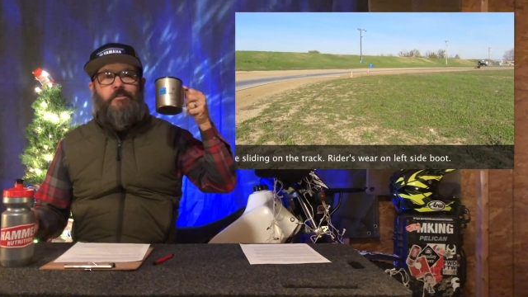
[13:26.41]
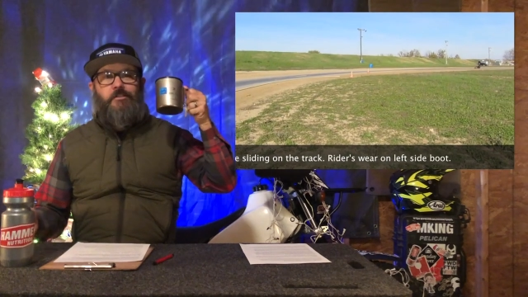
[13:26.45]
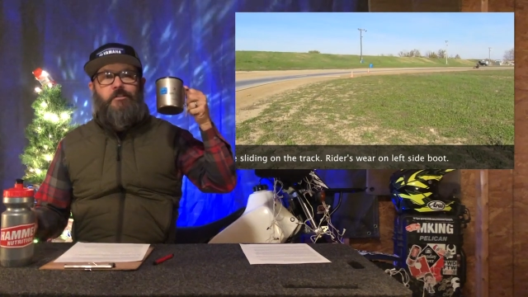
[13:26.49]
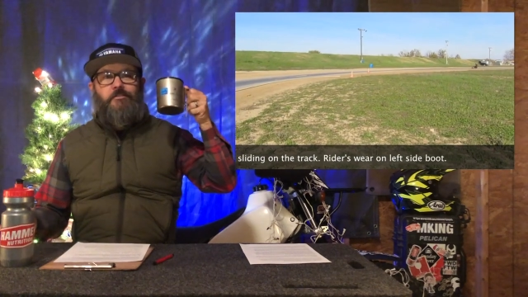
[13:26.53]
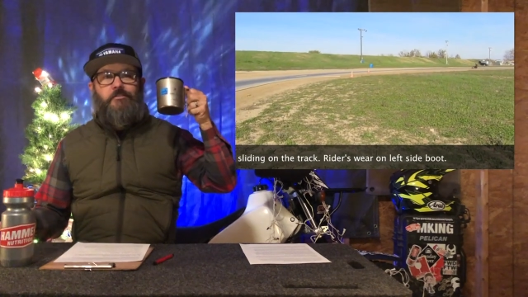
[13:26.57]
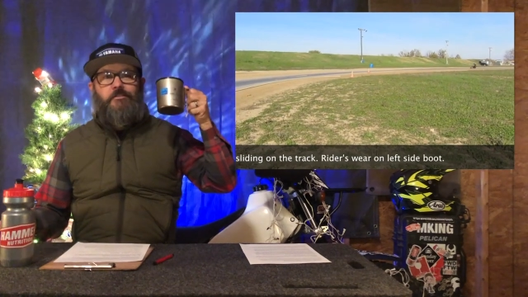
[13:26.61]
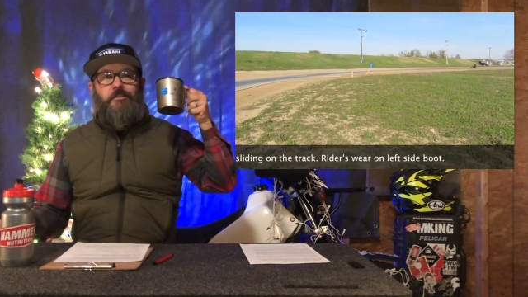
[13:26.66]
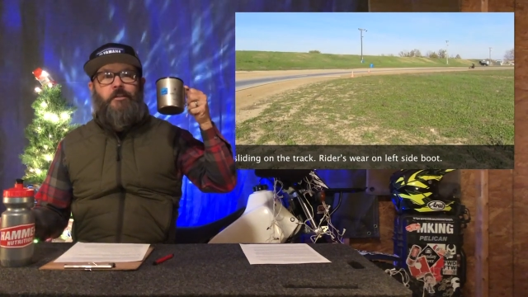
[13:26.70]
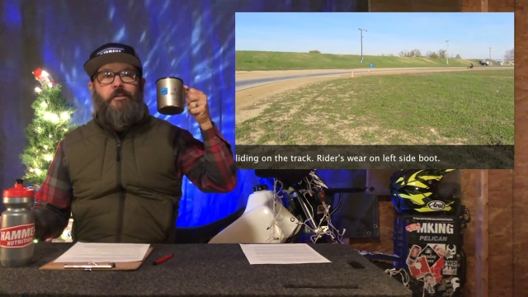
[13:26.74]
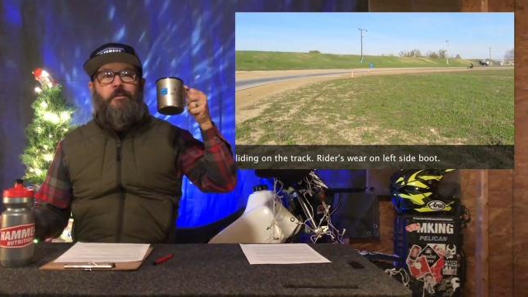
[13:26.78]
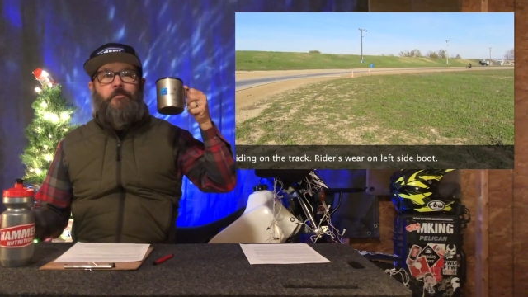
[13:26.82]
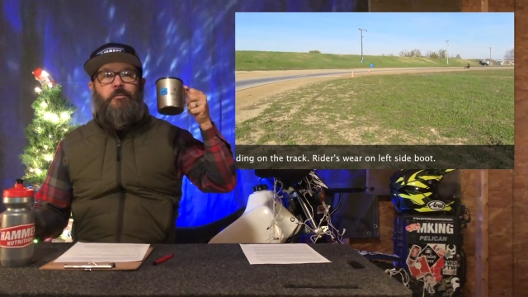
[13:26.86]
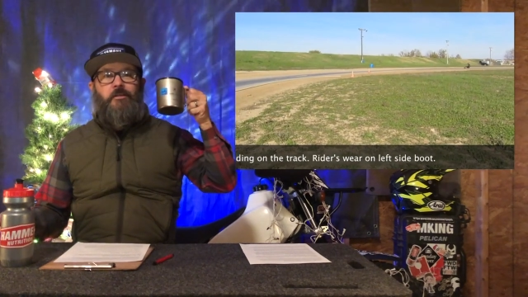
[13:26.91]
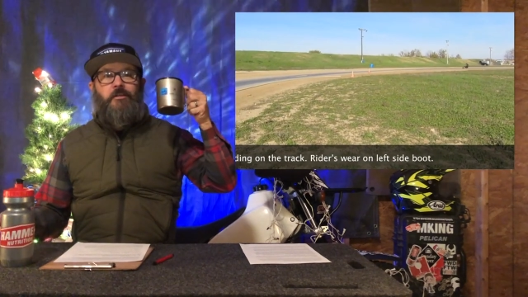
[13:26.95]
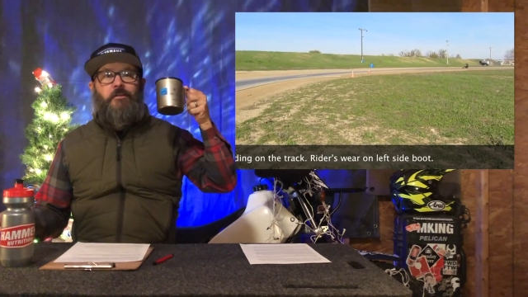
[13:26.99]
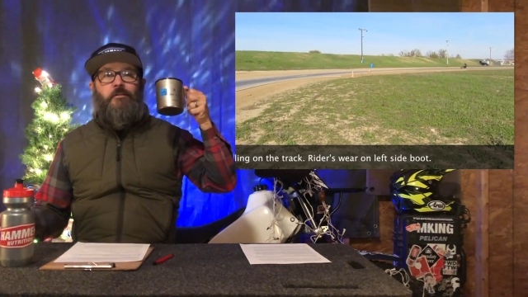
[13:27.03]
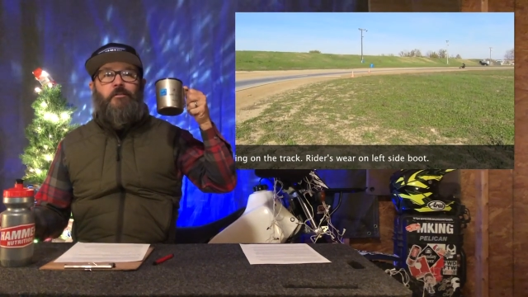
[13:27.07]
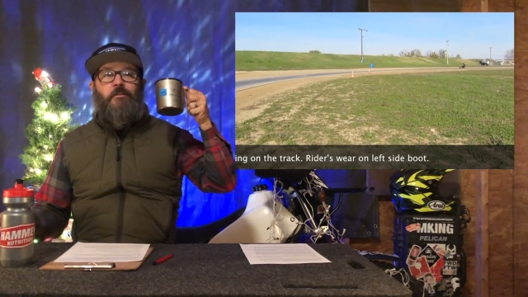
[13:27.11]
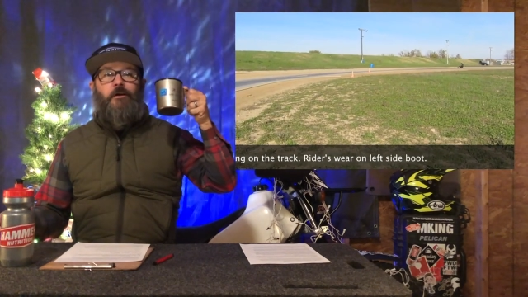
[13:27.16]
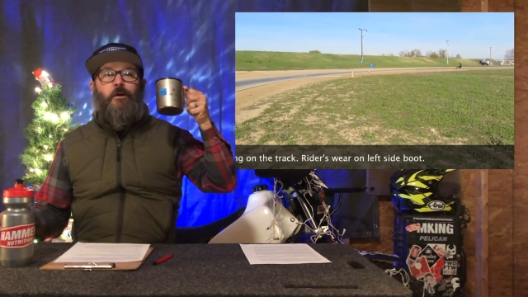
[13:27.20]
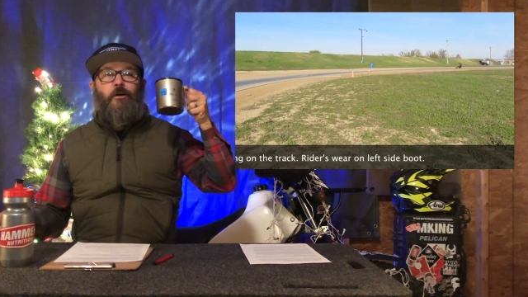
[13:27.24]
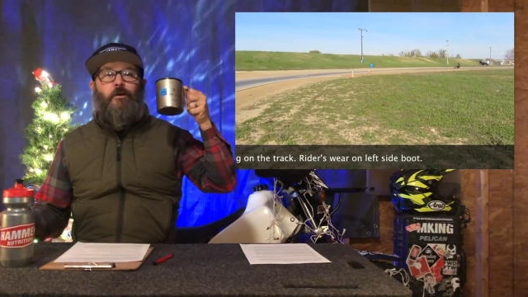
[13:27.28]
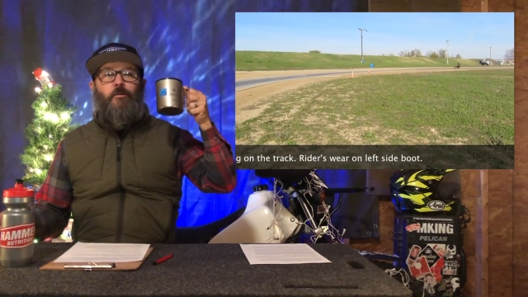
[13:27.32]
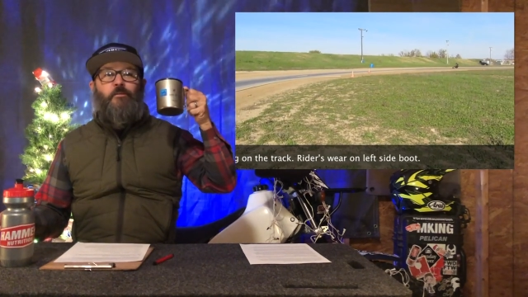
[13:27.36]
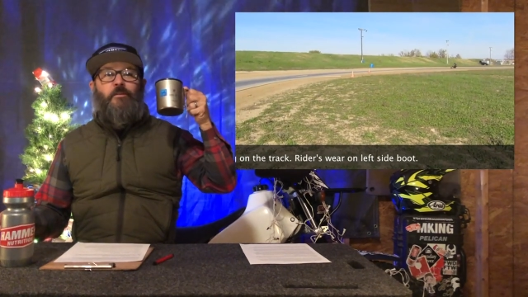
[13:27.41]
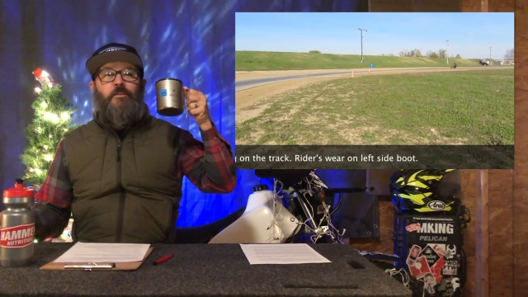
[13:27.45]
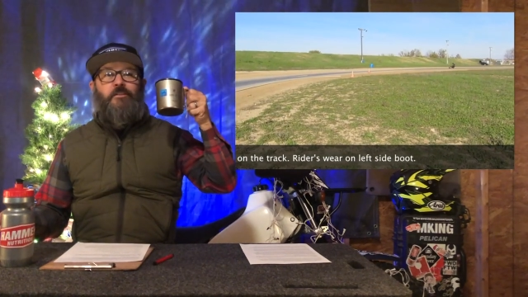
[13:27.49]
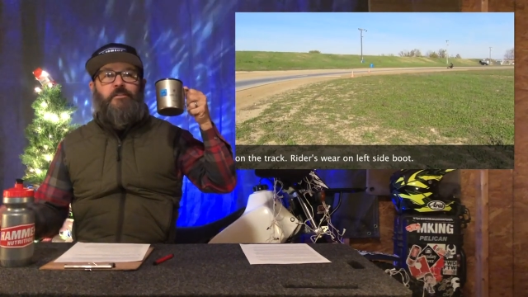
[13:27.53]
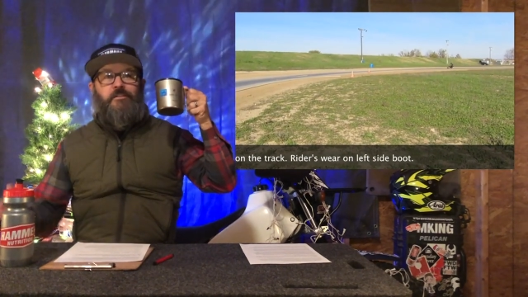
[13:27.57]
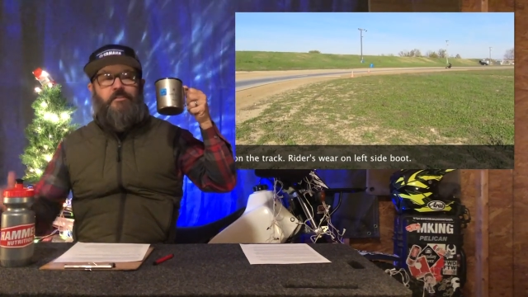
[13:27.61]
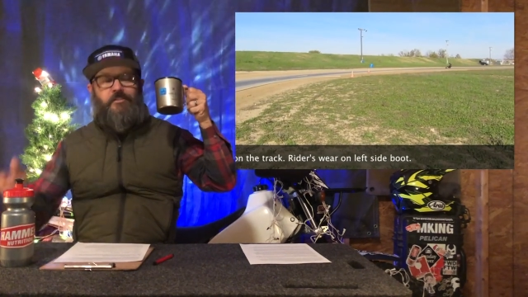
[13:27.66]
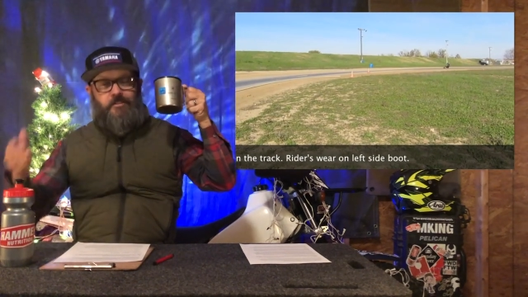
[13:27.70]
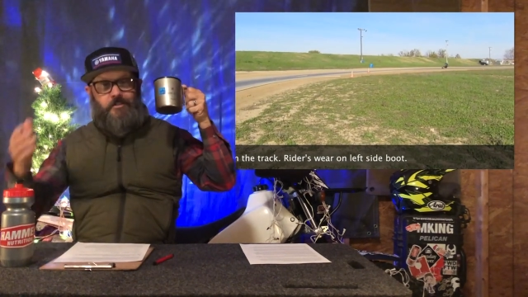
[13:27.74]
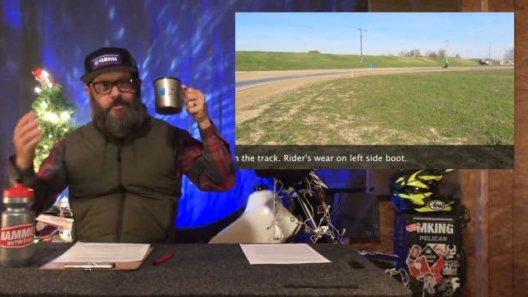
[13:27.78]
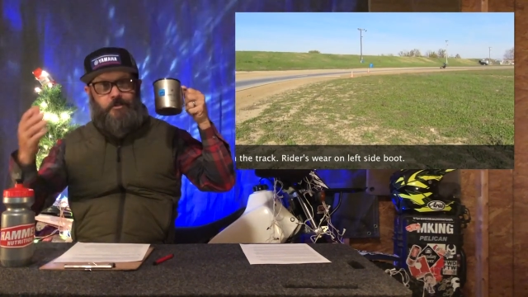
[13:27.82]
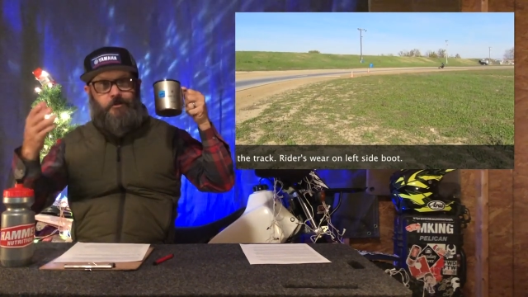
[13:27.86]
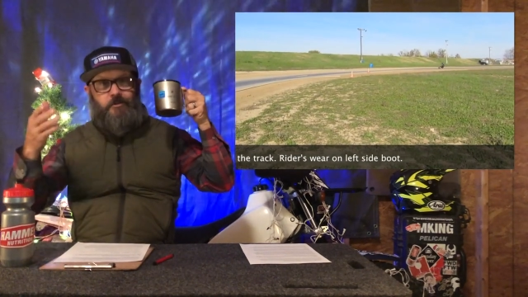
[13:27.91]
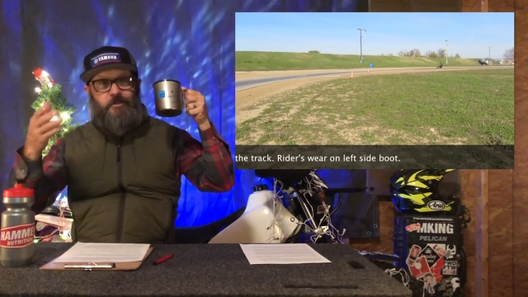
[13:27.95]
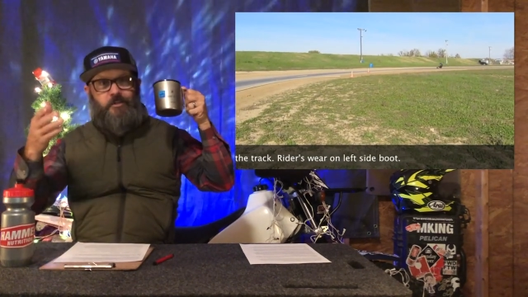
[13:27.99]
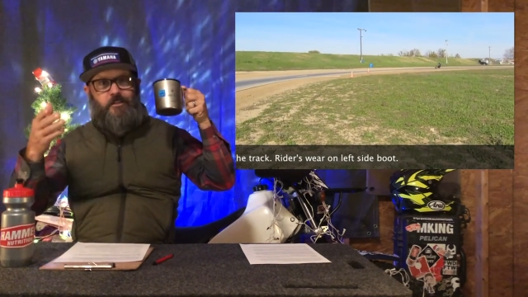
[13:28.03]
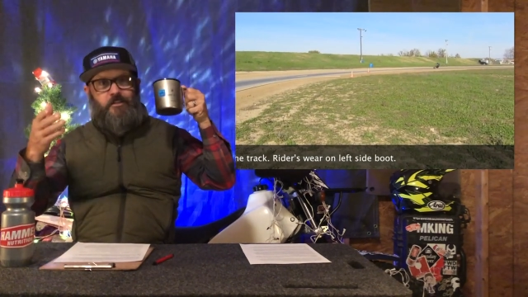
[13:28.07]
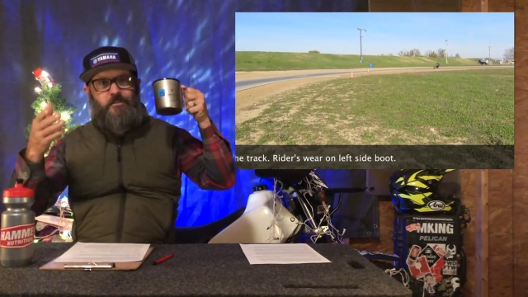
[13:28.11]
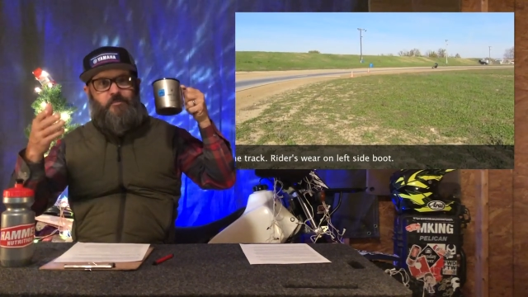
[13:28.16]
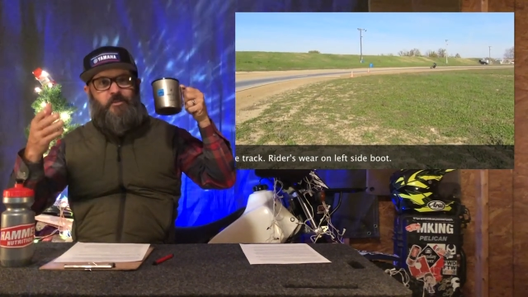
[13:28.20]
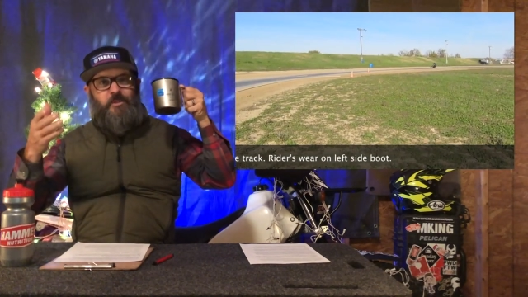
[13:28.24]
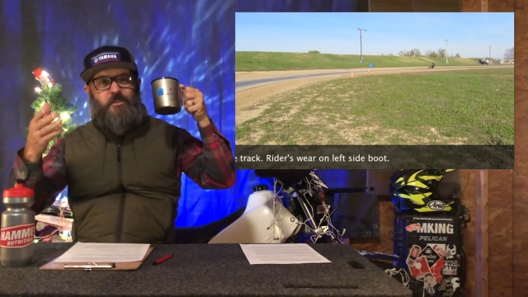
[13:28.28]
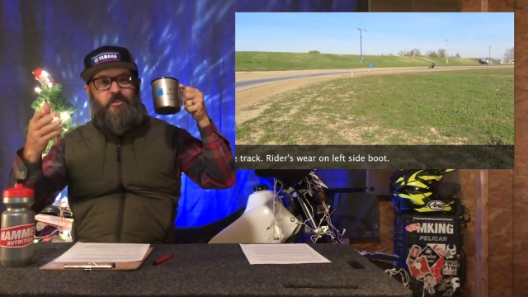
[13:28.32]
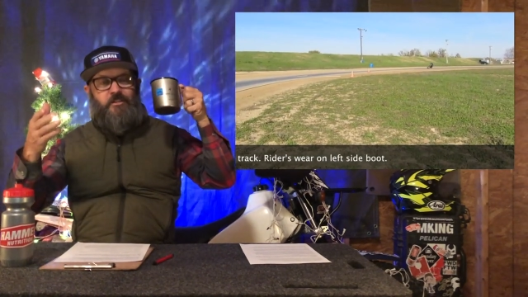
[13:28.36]
you it's gonna be a long one. Did you go get
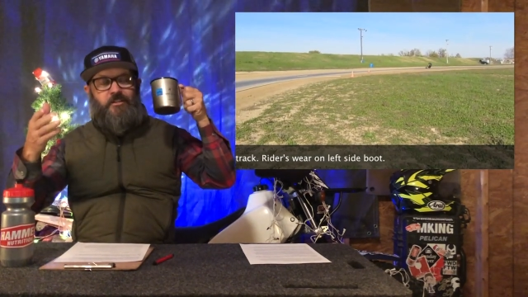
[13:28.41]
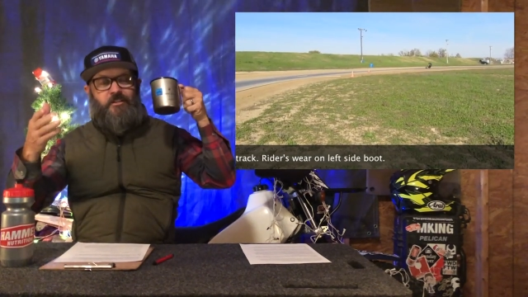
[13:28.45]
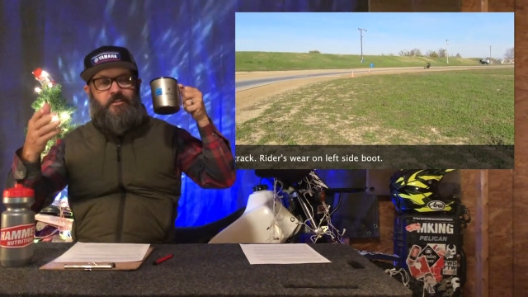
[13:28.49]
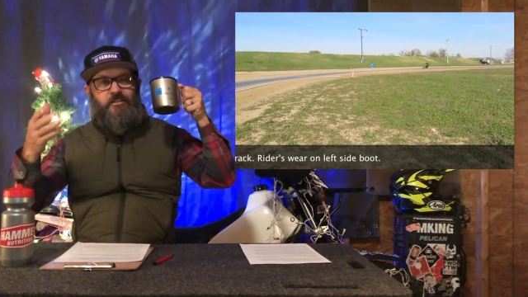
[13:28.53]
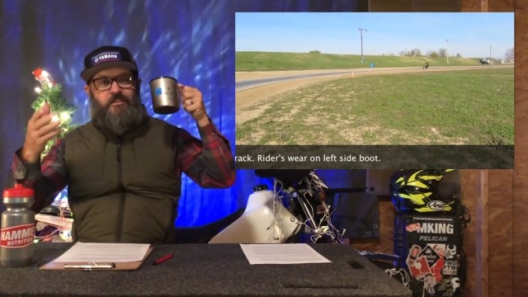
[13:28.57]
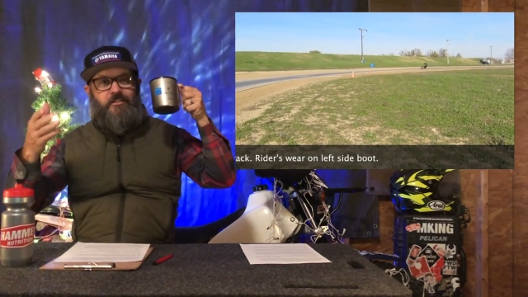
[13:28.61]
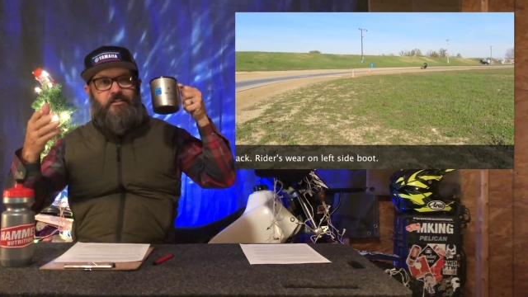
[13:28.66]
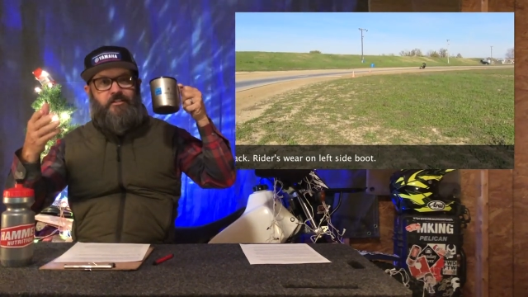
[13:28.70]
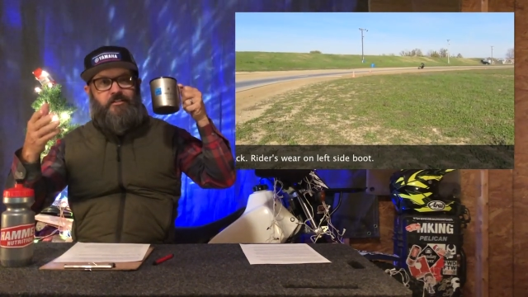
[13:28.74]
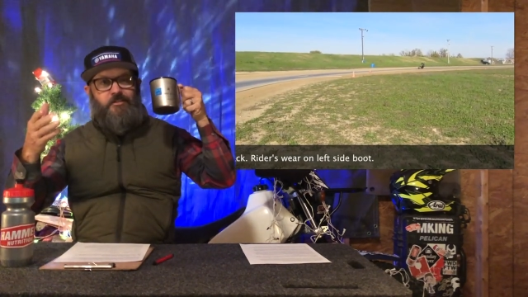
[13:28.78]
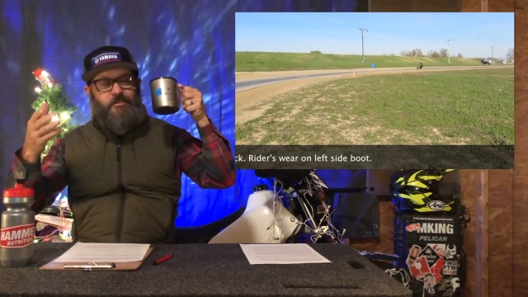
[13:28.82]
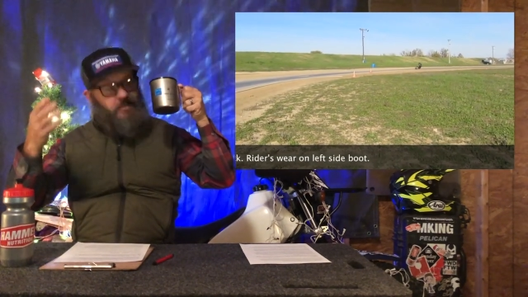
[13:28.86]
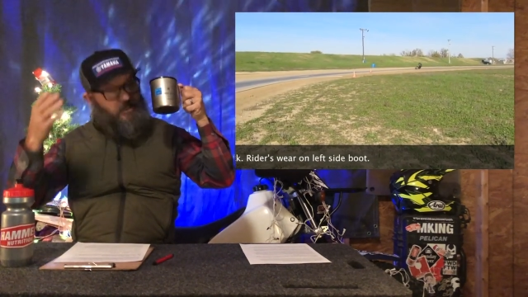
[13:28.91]
your milk and cookies?